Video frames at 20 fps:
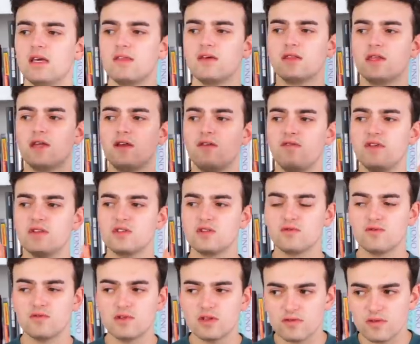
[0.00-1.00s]
and i think that it fits
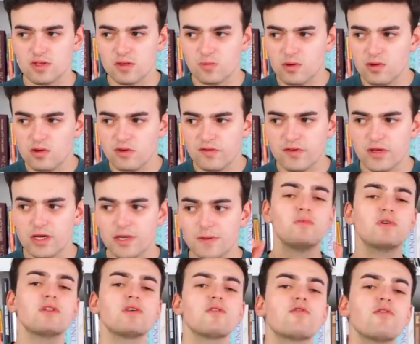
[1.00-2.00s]
her really really beautifully
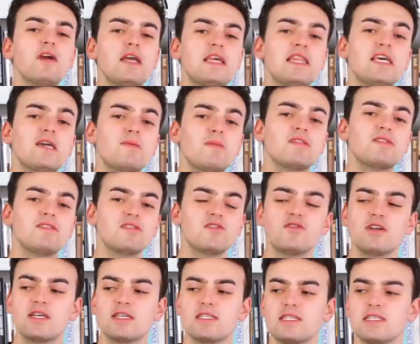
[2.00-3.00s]
but the great thing about this
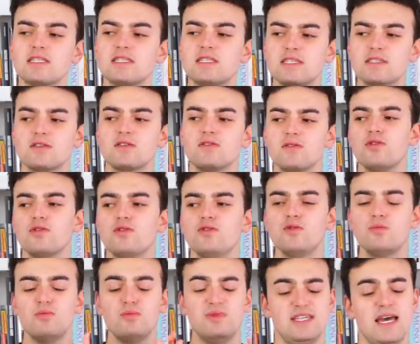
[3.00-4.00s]
dress is these little
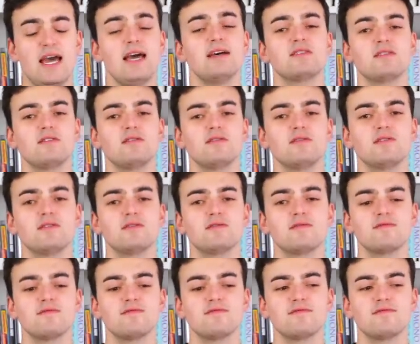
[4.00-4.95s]
loop tassels